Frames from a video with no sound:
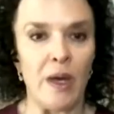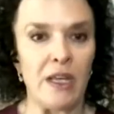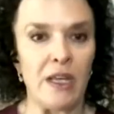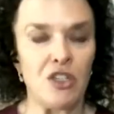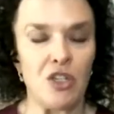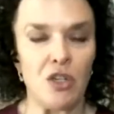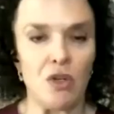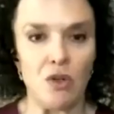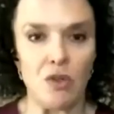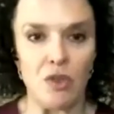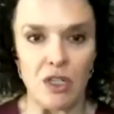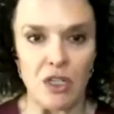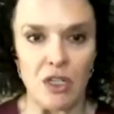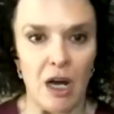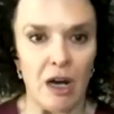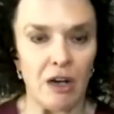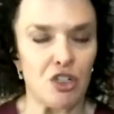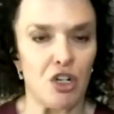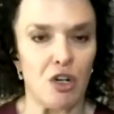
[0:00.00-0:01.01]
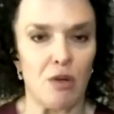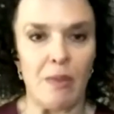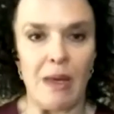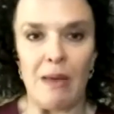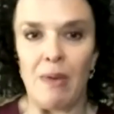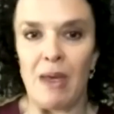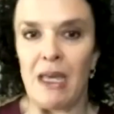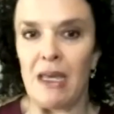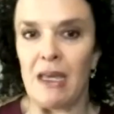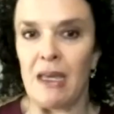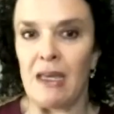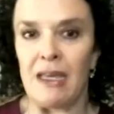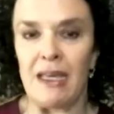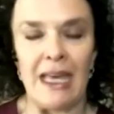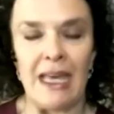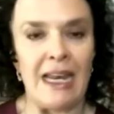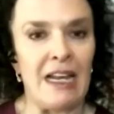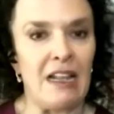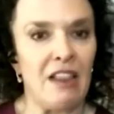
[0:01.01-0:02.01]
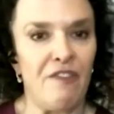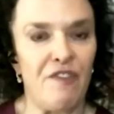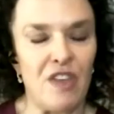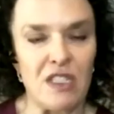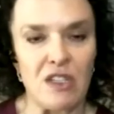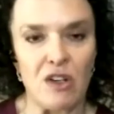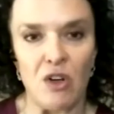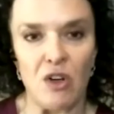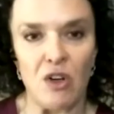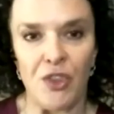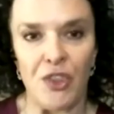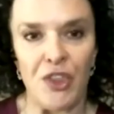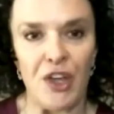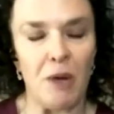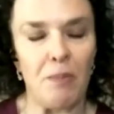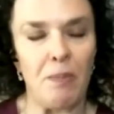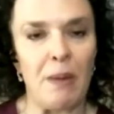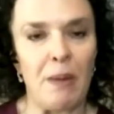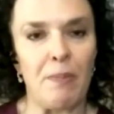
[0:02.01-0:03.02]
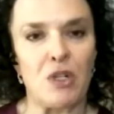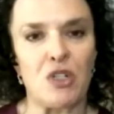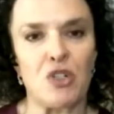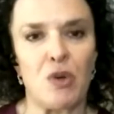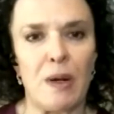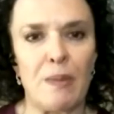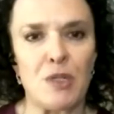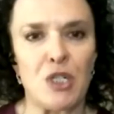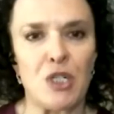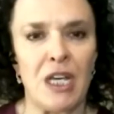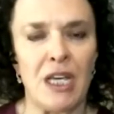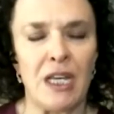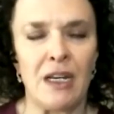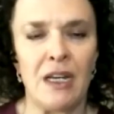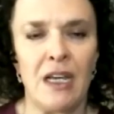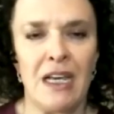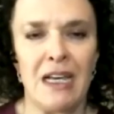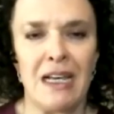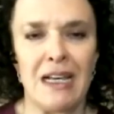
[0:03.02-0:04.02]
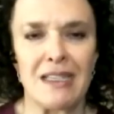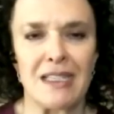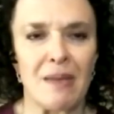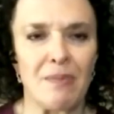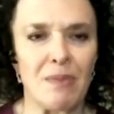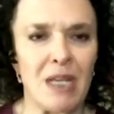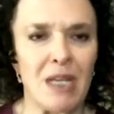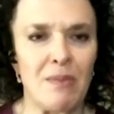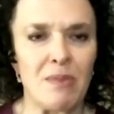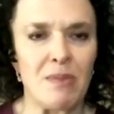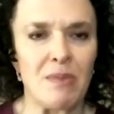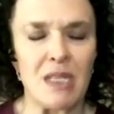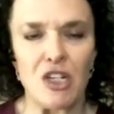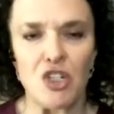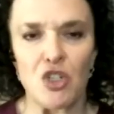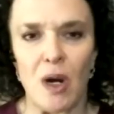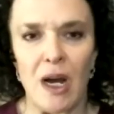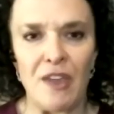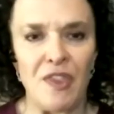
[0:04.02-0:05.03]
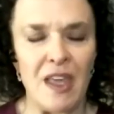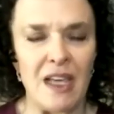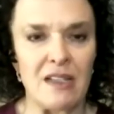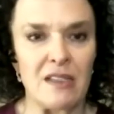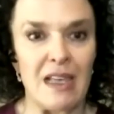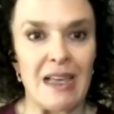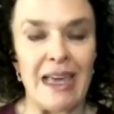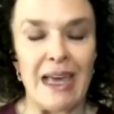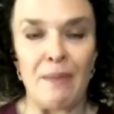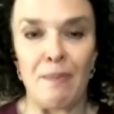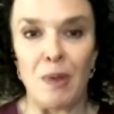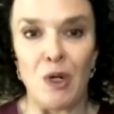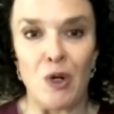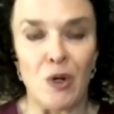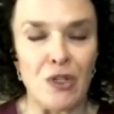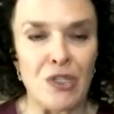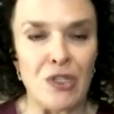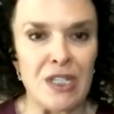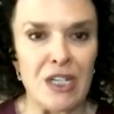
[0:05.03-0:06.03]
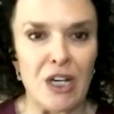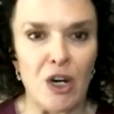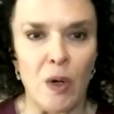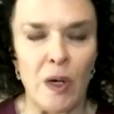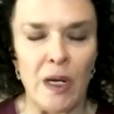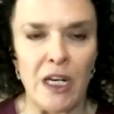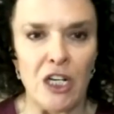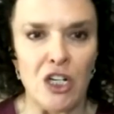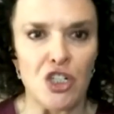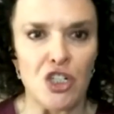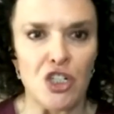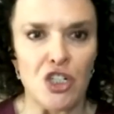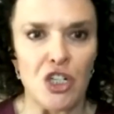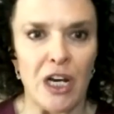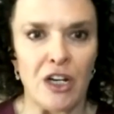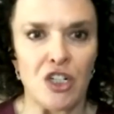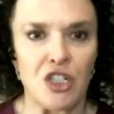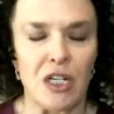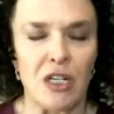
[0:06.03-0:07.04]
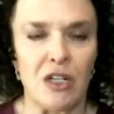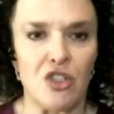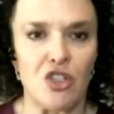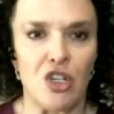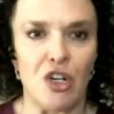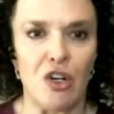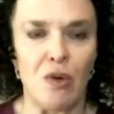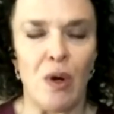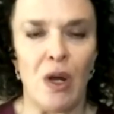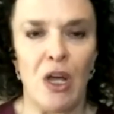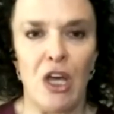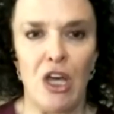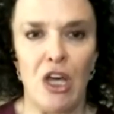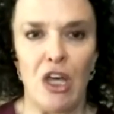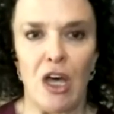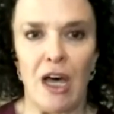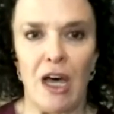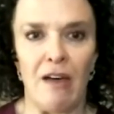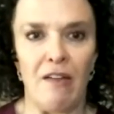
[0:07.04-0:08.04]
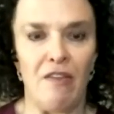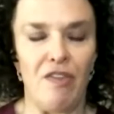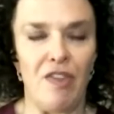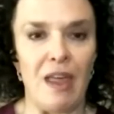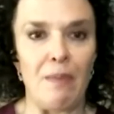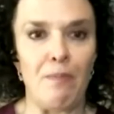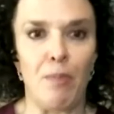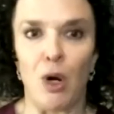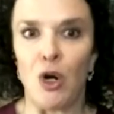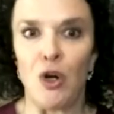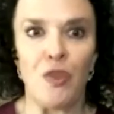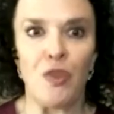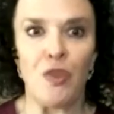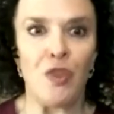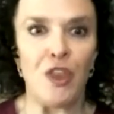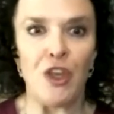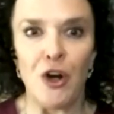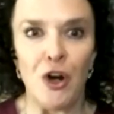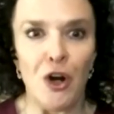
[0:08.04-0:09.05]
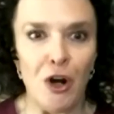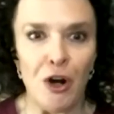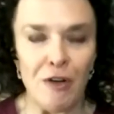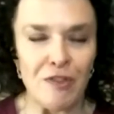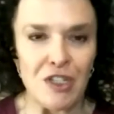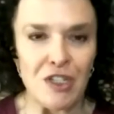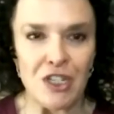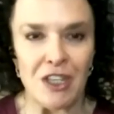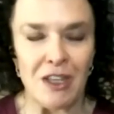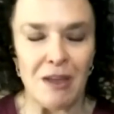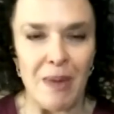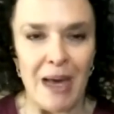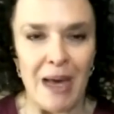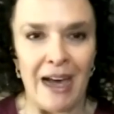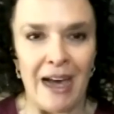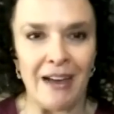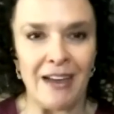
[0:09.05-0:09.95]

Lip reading: to the doctor, maybe getting the physical therapy prescription. Sometimes they try things like epidural steroid injections, or they burn the nerves to the back.